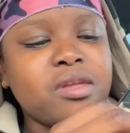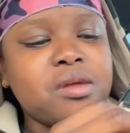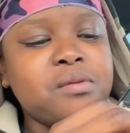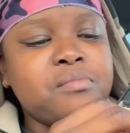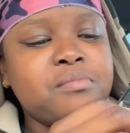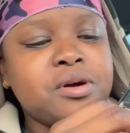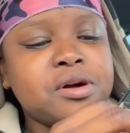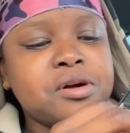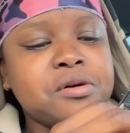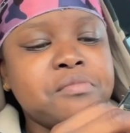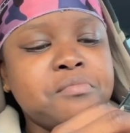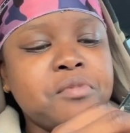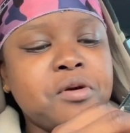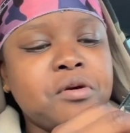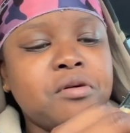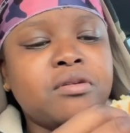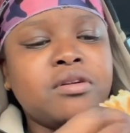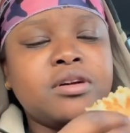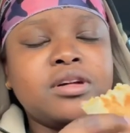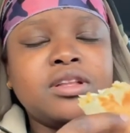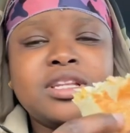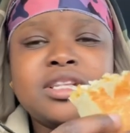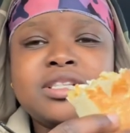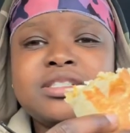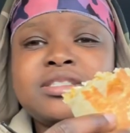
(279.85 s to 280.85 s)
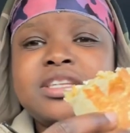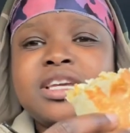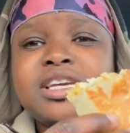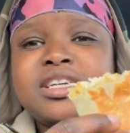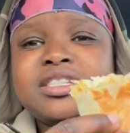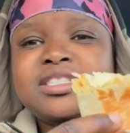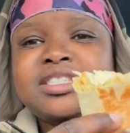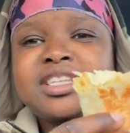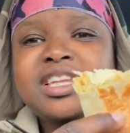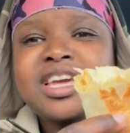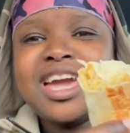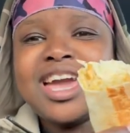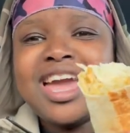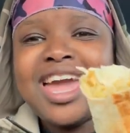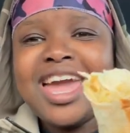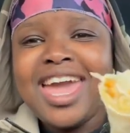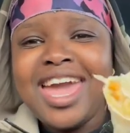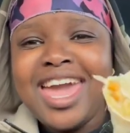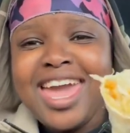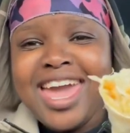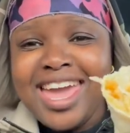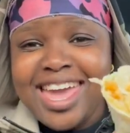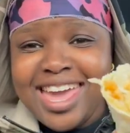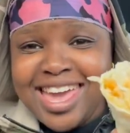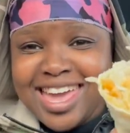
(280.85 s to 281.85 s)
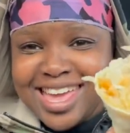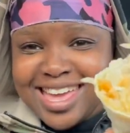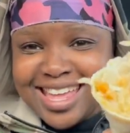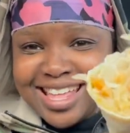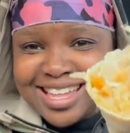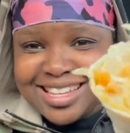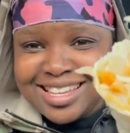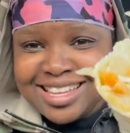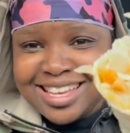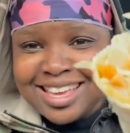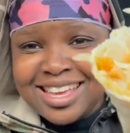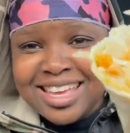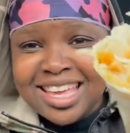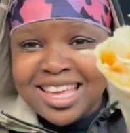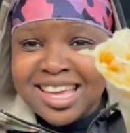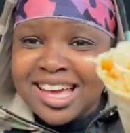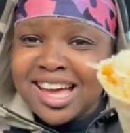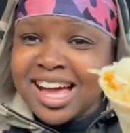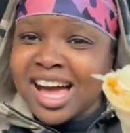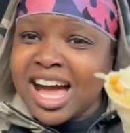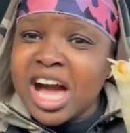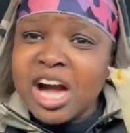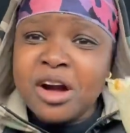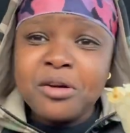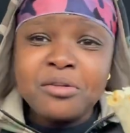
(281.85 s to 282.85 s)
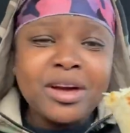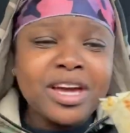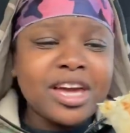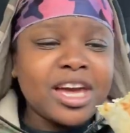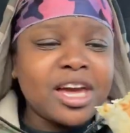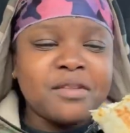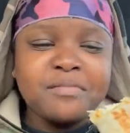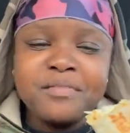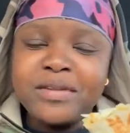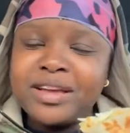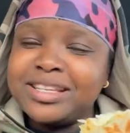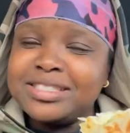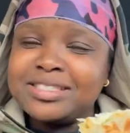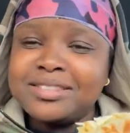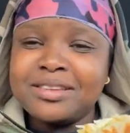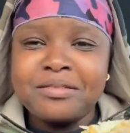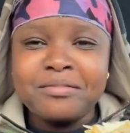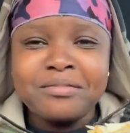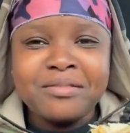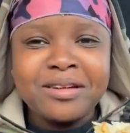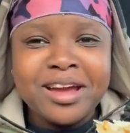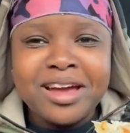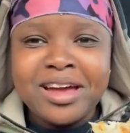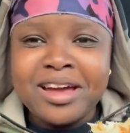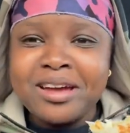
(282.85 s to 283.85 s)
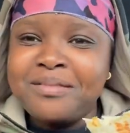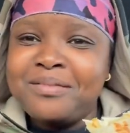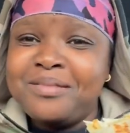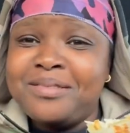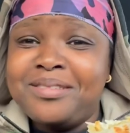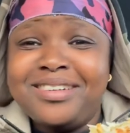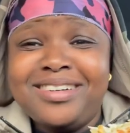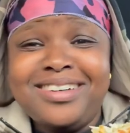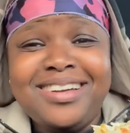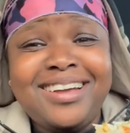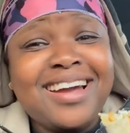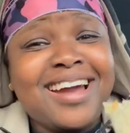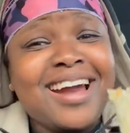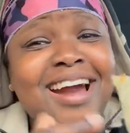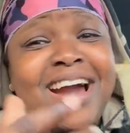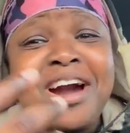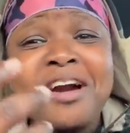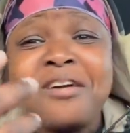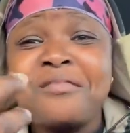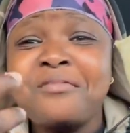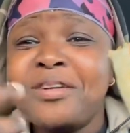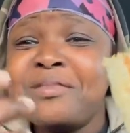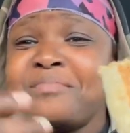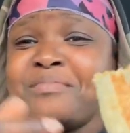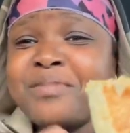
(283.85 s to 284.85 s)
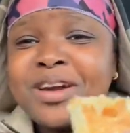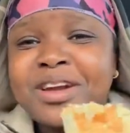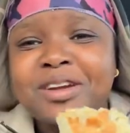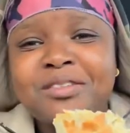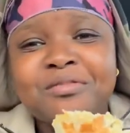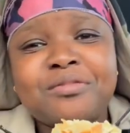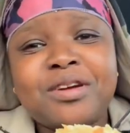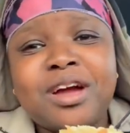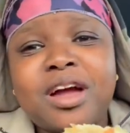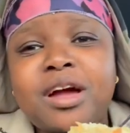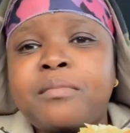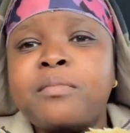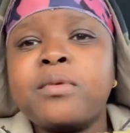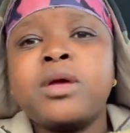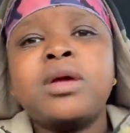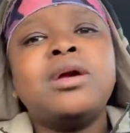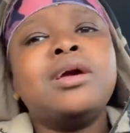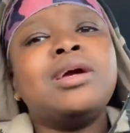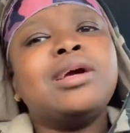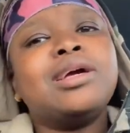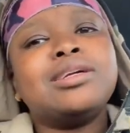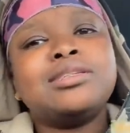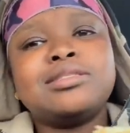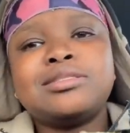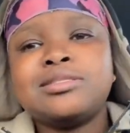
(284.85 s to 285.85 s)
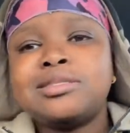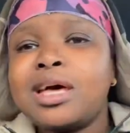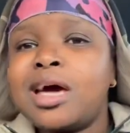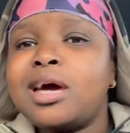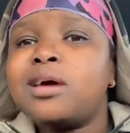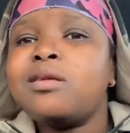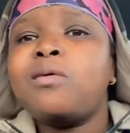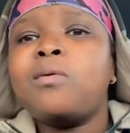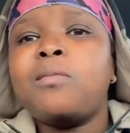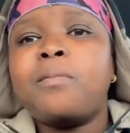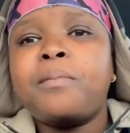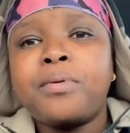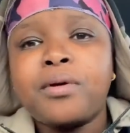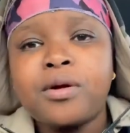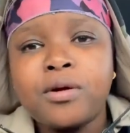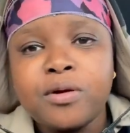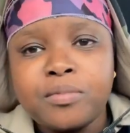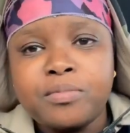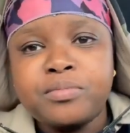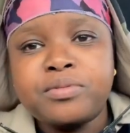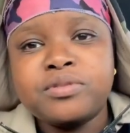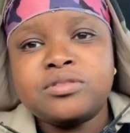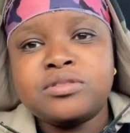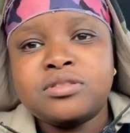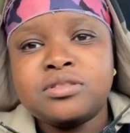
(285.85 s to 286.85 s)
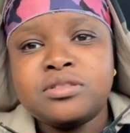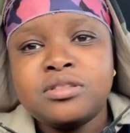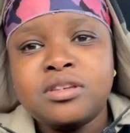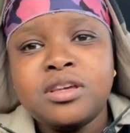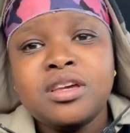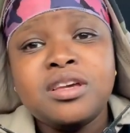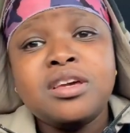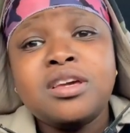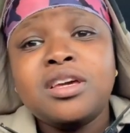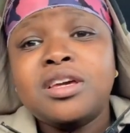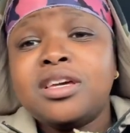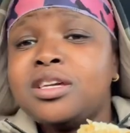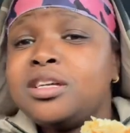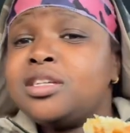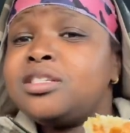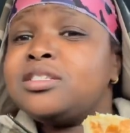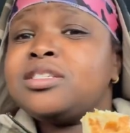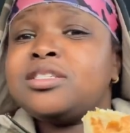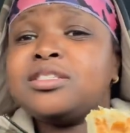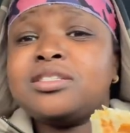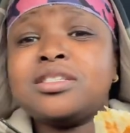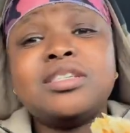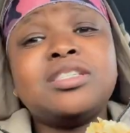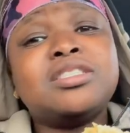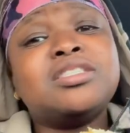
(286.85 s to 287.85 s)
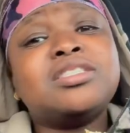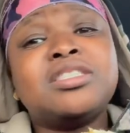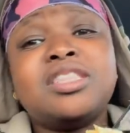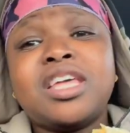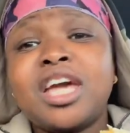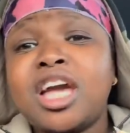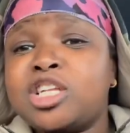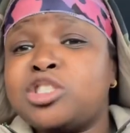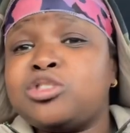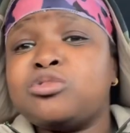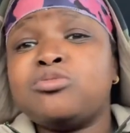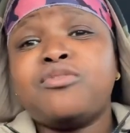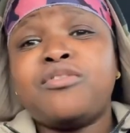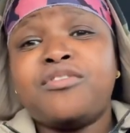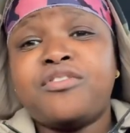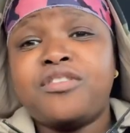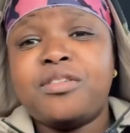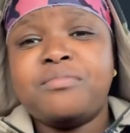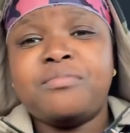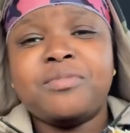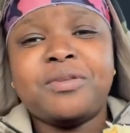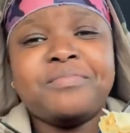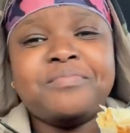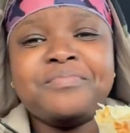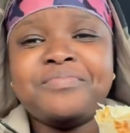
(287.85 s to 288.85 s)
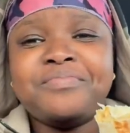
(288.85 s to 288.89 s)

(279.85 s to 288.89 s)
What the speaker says: But come on. Let's take it to the head. I always got to make some rhyme. I always make a rhyme. It's not on purpose. It's natural for me.